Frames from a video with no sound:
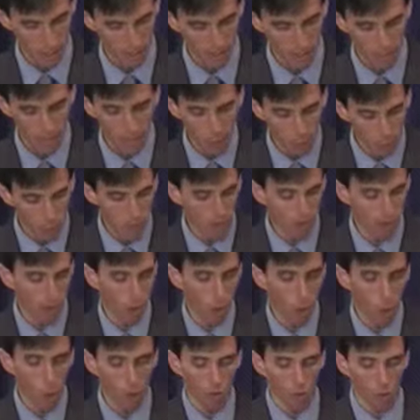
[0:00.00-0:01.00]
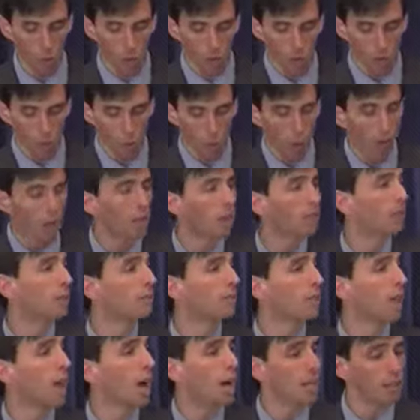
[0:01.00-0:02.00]
taking with it our overall quality
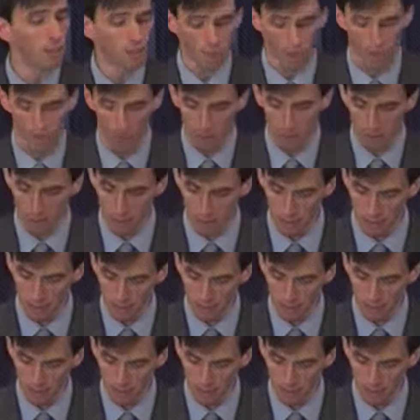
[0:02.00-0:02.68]
of life and